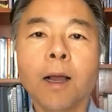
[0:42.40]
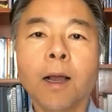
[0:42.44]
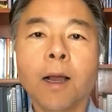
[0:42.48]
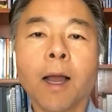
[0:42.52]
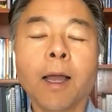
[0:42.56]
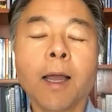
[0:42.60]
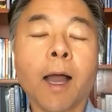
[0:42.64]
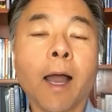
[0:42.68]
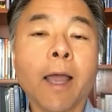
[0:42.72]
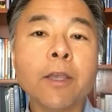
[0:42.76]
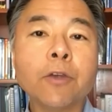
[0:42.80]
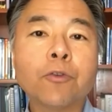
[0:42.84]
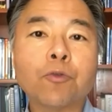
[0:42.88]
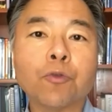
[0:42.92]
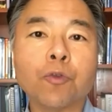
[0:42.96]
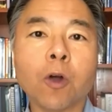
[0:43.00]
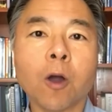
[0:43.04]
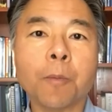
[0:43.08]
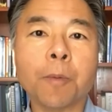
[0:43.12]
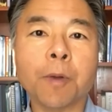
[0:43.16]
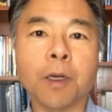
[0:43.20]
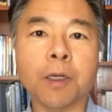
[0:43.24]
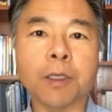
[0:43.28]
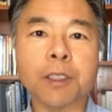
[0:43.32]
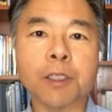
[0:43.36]
I, grew up
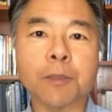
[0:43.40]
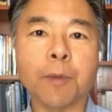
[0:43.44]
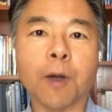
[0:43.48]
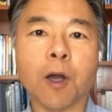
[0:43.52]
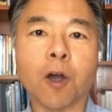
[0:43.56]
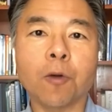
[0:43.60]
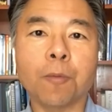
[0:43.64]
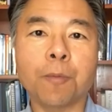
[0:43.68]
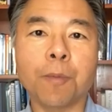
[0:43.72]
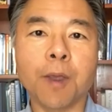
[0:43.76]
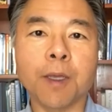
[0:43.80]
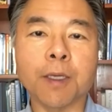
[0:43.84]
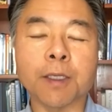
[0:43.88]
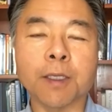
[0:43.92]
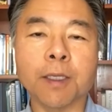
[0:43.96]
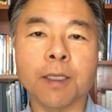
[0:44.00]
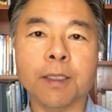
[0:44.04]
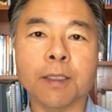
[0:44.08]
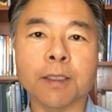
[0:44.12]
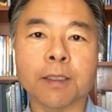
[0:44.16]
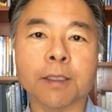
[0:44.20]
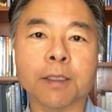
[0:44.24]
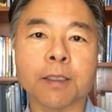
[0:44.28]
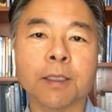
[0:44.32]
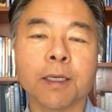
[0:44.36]
in a small
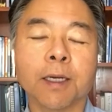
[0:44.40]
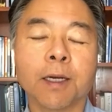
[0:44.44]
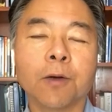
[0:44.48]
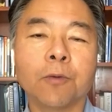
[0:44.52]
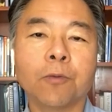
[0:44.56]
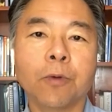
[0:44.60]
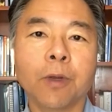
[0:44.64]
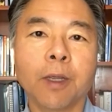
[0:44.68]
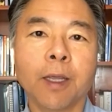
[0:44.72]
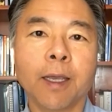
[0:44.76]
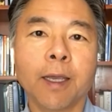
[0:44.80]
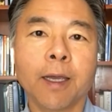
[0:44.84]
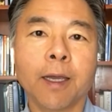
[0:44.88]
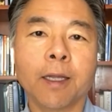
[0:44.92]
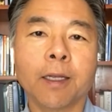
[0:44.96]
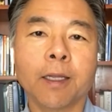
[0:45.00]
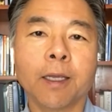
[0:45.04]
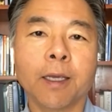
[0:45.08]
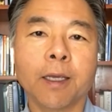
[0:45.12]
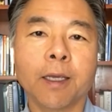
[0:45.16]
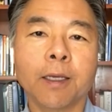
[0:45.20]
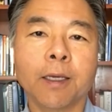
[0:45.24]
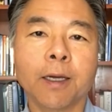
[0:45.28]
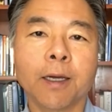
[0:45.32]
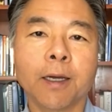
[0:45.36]
business. Uh, we had
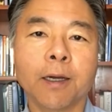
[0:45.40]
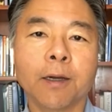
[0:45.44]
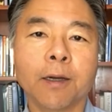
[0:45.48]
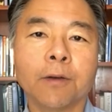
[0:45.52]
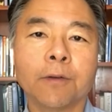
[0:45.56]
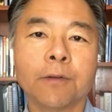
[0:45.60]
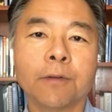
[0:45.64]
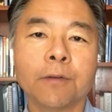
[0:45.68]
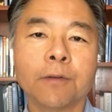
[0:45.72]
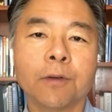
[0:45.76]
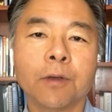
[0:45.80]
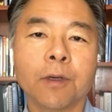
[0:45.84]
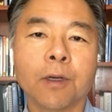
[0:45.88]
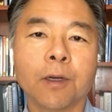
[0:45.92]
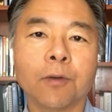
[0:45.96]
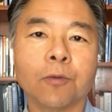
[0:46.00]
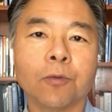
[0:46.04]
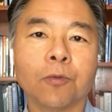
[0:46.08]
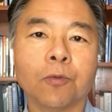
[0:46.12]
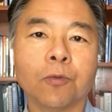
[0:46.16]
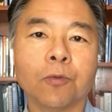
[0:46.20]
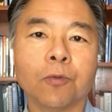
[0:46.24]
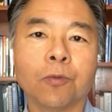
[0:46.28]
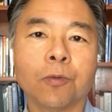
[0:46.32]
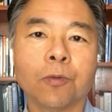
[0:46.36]
a, uh, a
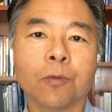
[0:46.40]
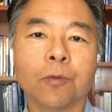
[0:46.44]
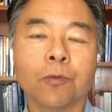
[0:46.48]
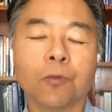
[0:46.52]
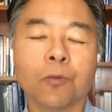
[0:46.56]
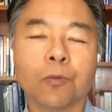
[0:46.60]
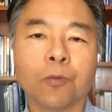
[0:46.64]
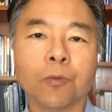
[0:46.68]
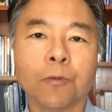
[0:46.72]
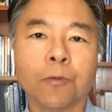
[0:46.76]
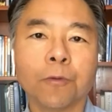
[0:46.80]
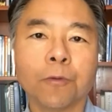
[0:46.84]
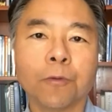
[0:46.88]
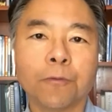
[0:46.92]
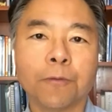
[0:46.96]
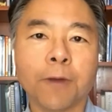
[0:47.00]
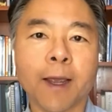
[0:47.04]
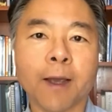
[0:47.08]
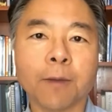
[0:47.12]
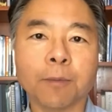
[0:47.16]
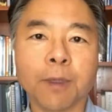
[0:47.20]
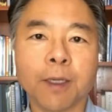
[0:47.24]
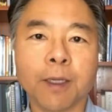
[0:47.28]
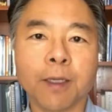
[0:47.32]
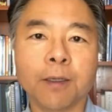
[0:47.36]

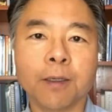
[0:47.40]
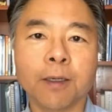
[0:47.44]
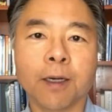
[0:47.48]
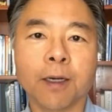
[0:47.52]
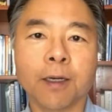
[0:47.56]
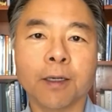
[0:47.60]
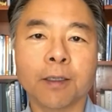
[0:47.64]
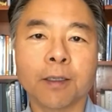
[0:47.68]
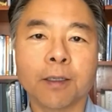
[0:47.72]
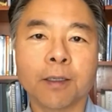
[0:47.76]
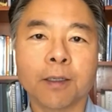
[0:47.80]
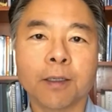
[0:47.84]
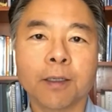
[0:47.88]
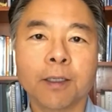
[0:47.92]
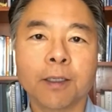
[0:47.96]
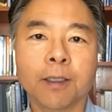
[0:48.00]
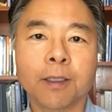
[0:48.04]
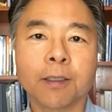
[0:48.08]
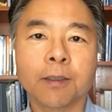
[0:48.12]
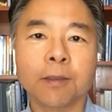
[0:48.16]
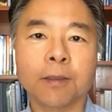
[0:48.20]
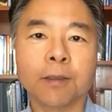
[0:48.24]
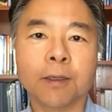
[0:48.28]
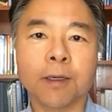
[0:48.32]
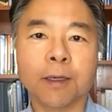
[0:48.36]
family
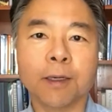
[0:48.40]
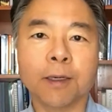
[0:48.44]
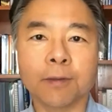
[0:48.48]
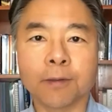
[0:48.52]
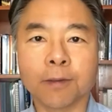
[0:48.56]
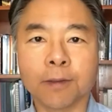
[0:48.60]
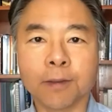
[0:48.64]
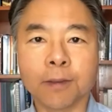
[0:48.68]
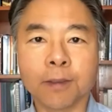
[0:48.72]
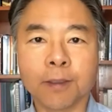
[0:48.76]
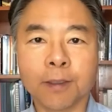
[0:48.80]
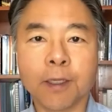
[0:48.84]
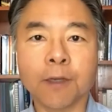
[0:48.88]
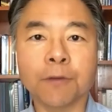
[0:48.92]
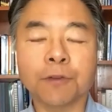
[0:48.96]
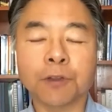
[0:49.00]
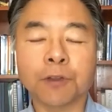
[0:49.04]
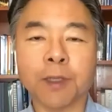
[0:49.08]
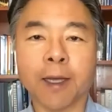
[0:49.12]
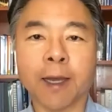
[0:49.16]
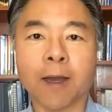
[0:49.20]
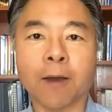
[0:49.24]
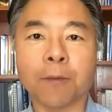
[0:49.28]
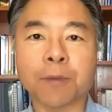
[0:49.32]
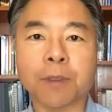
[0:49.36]
gift
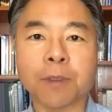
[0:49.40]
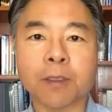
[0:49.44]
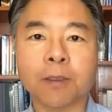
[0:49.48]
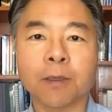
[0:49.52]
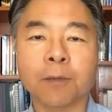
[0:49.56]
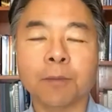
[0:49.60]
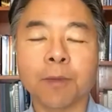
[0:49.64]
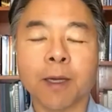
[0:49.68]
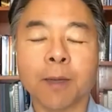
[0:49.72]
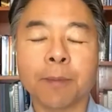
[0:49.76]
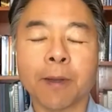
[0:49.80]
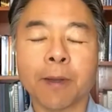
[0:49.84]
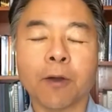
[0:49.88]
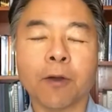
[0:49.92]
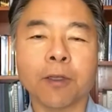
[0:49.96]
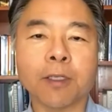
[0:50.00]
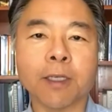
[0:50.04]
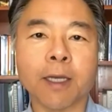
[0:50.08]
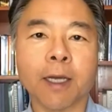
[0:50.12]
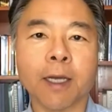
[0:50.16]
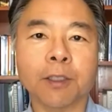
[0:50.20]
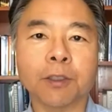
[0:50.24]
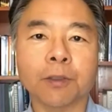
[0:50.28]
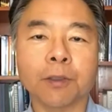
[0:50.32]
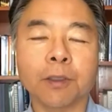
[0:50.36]
shops. my parents
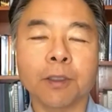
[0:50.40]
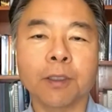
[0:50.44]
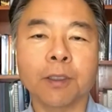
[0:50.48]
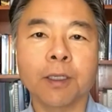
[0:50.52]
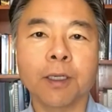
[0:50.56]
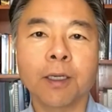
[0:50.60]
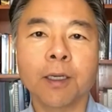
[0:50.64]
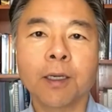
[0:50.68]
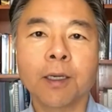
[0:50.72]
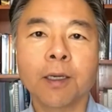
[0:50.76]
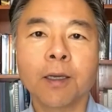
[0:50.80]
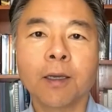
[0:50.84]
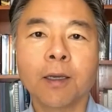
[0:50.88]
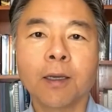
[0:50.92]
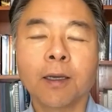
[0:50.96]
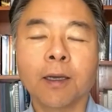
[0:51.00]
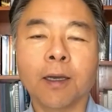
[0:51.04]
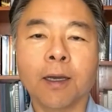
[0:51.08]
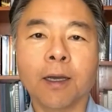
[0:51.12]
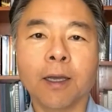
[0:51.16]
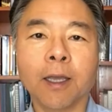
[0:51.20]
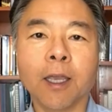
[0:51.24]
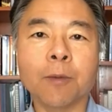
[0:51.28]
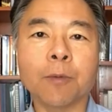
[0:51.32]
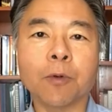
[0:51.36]
actually
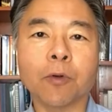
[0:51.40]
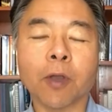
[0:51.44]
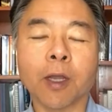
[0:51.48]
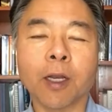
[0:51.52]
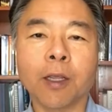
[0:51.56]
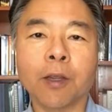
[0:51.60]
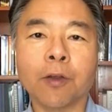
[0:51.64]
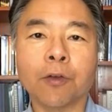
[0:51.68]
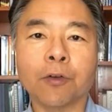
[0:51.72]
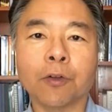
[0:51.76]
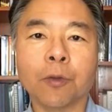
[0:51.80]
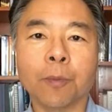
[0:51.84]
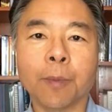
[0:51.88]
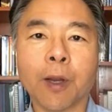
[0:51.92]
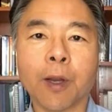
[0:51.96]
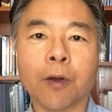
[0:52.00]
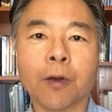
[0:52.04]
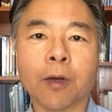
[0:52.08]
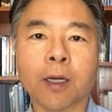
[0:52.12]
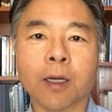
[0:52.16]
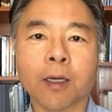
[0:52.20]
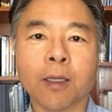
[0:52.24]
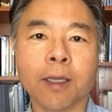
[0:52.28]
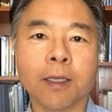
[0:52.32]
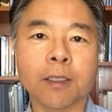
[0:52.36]
immigrated here to
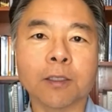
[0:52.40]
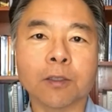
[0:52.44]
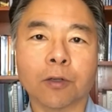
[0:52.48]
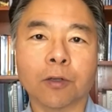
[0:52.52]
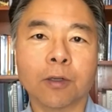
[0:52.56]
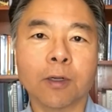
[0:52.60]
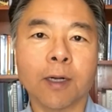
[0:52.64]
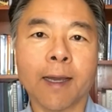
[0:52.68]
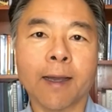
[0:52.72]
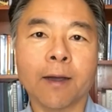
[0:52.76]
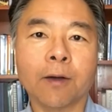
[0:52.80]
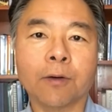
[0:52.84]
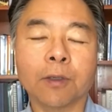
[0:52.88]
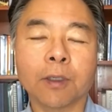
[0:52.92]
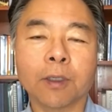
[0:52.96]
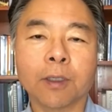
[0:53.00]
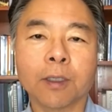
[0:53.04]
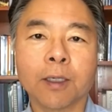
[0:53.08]
America, and they started out